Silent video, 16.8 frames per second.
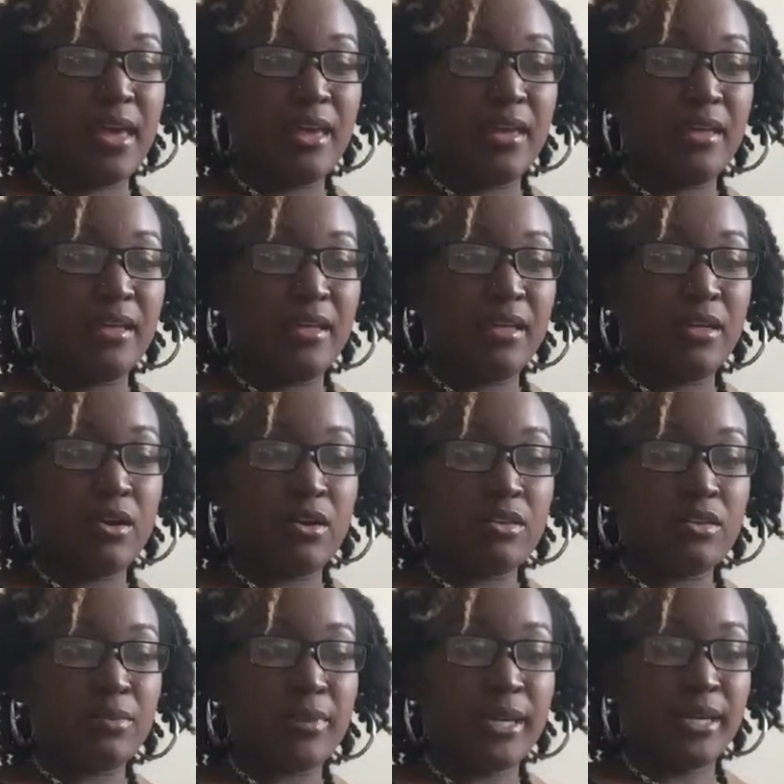and
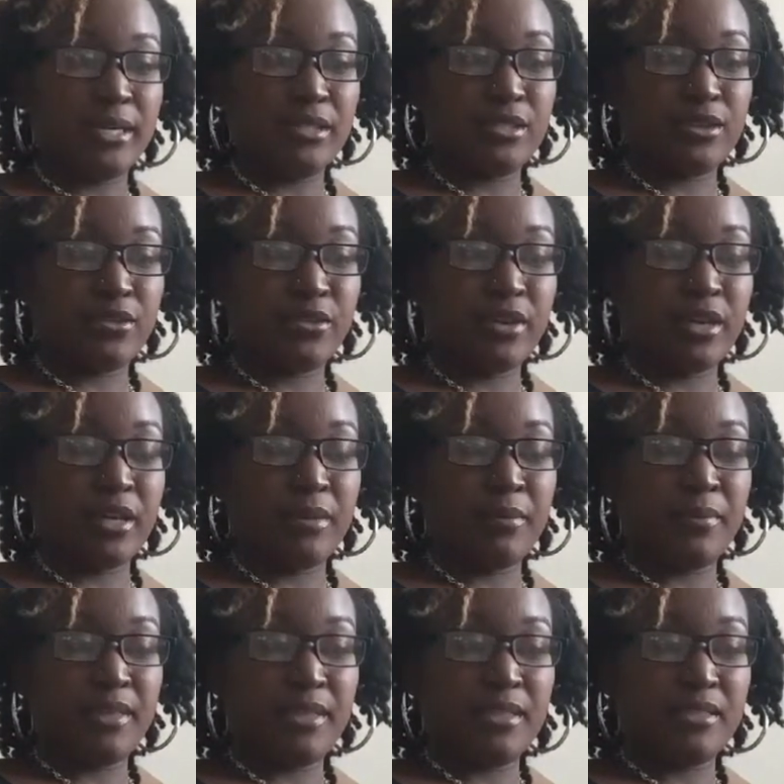also my
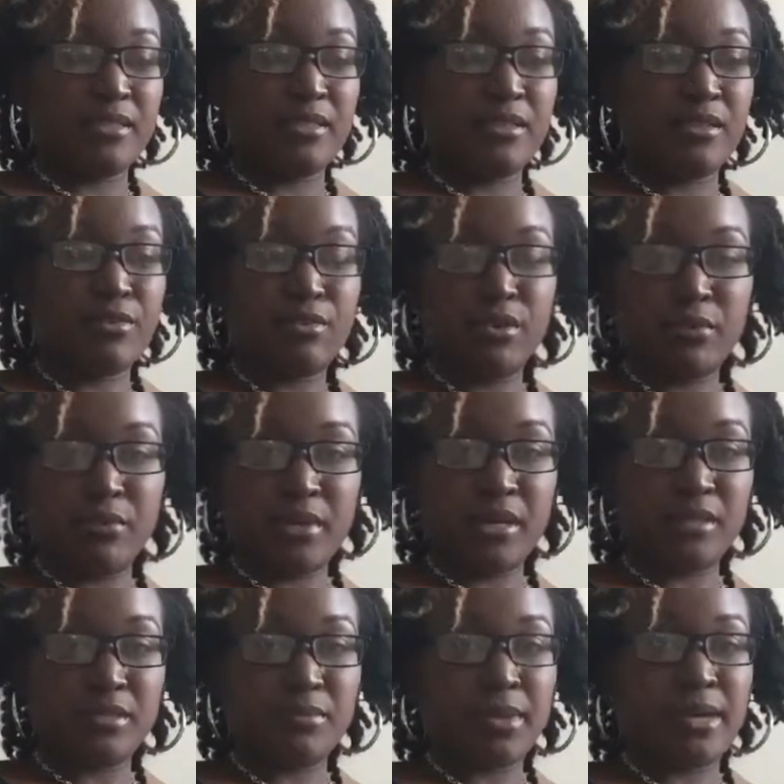Instagram, it's
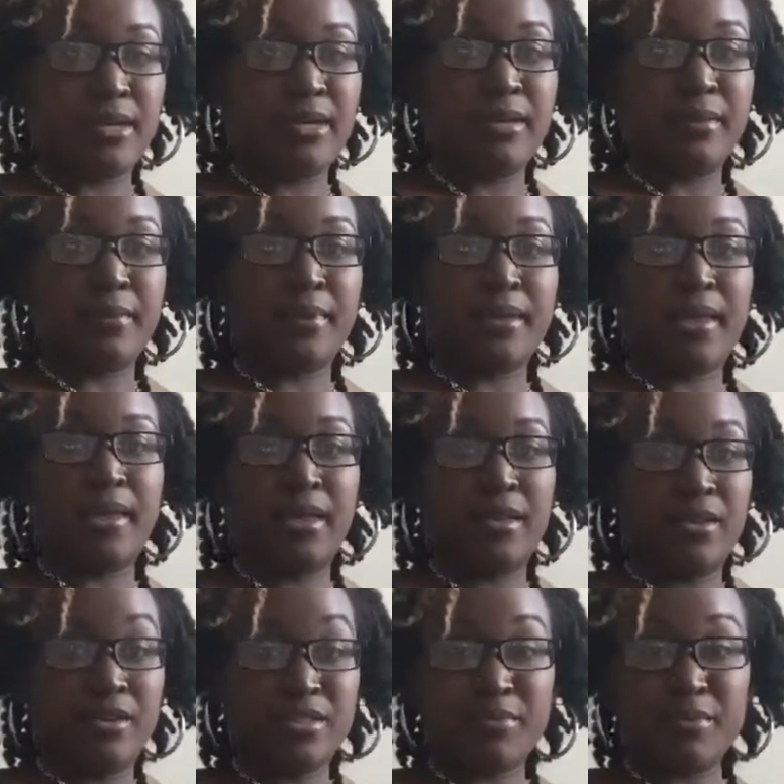therealbossmom,
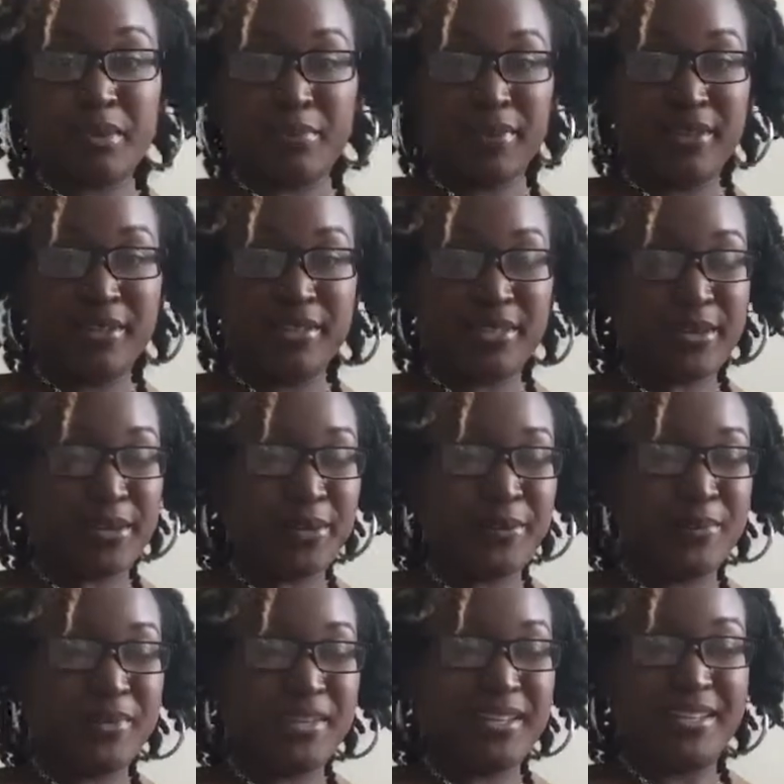and also my
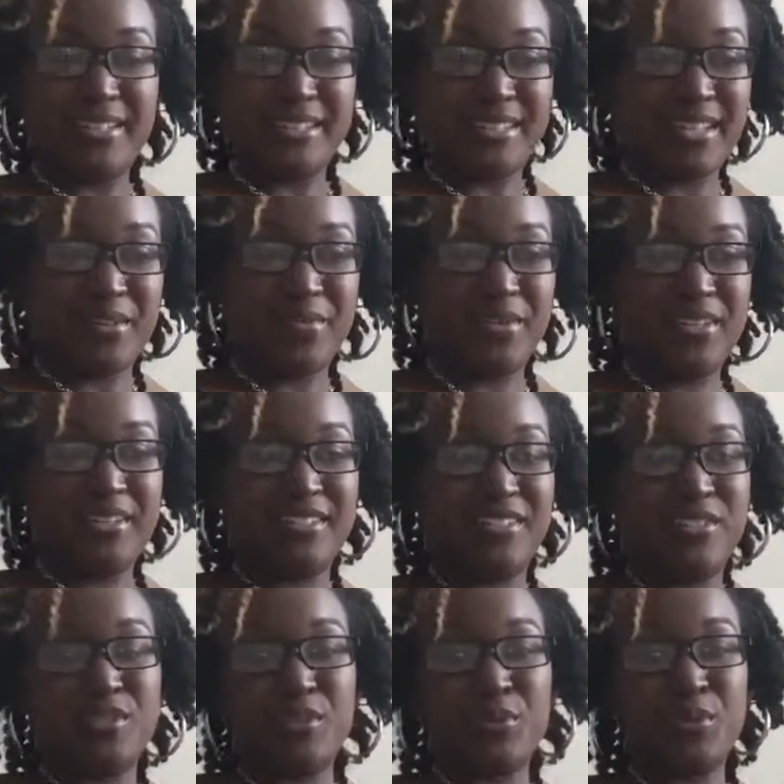Periscope, because I want to
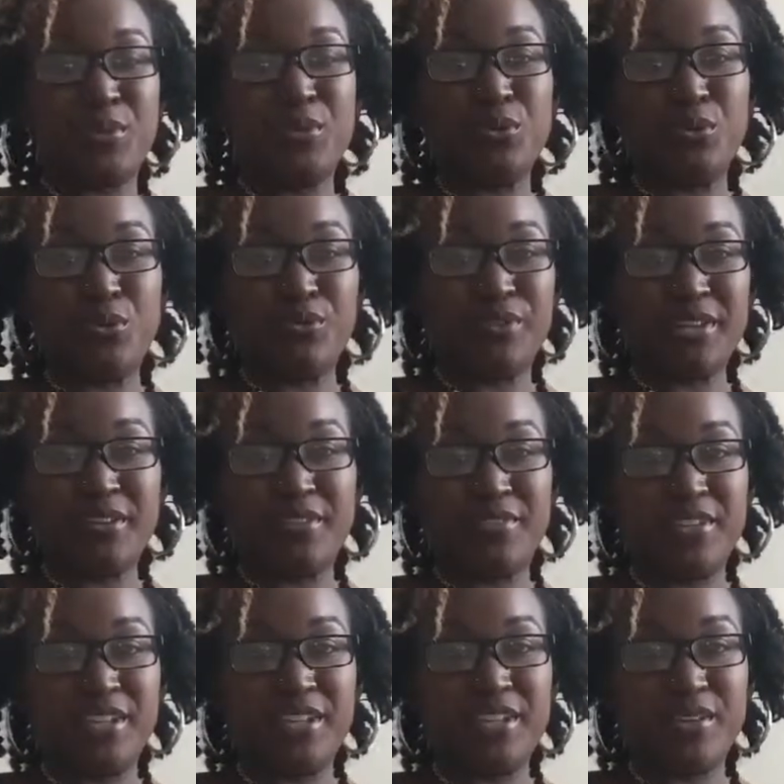do some cool,
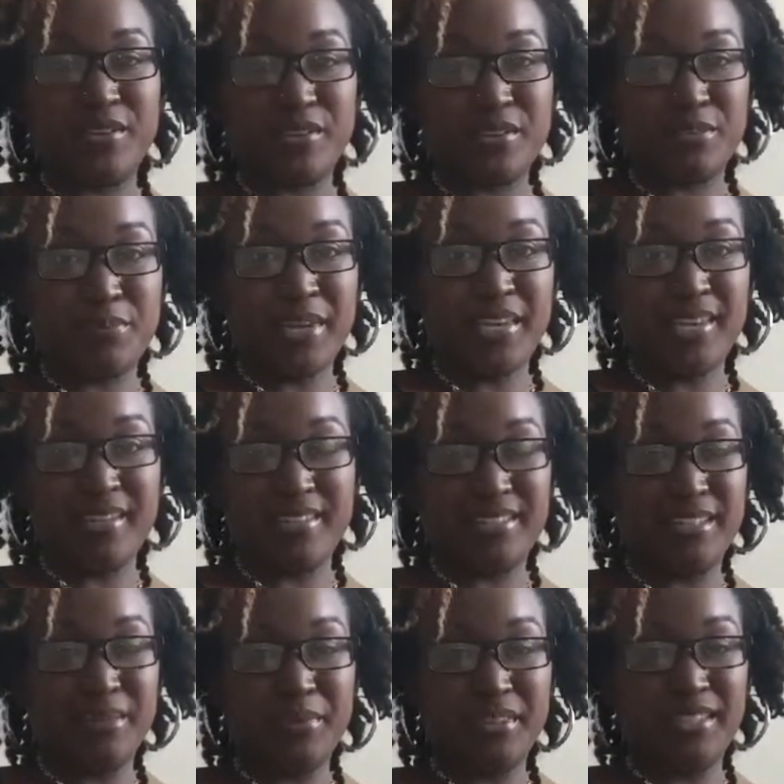fun videos
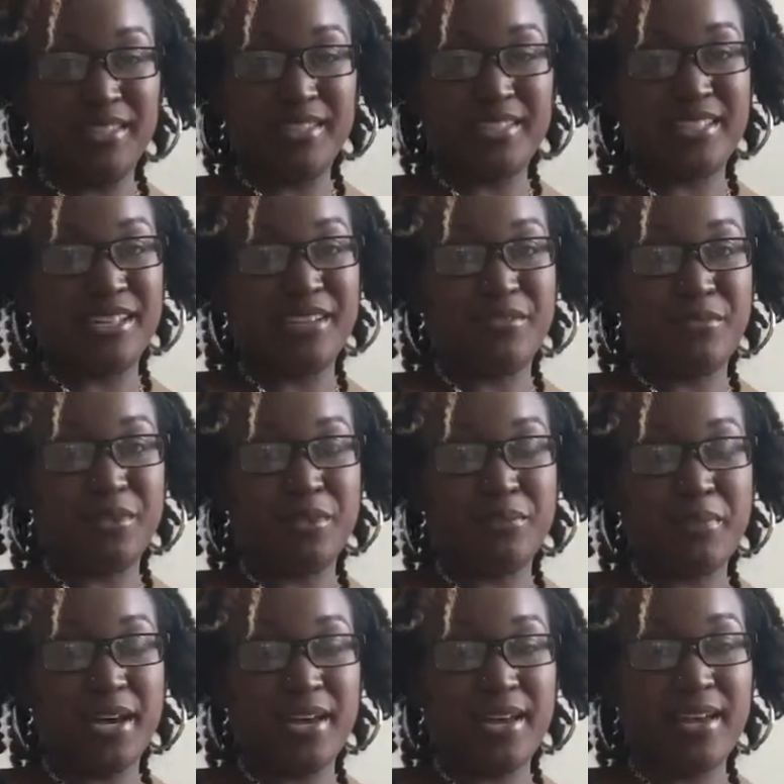making some of this stuff
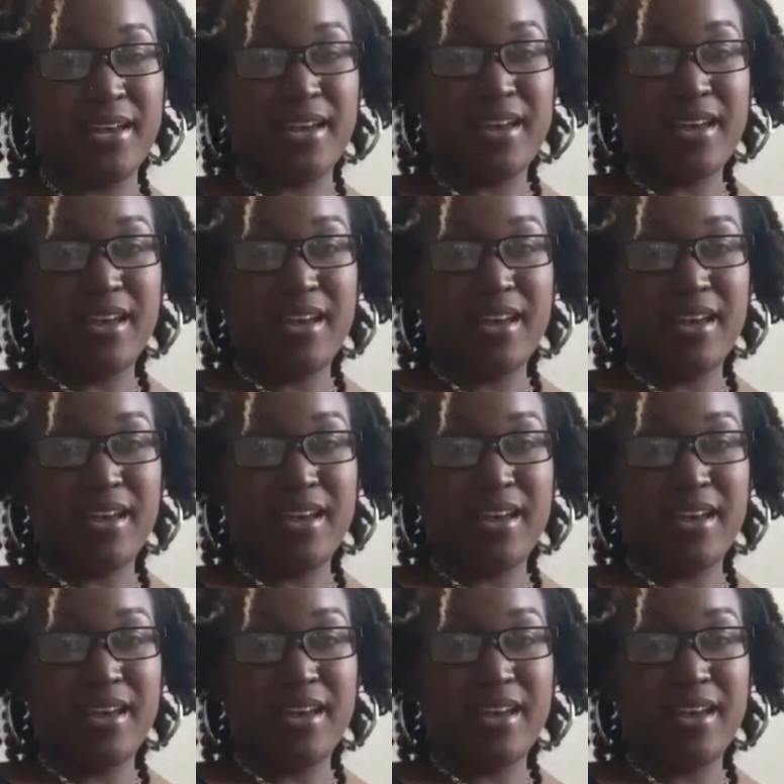with my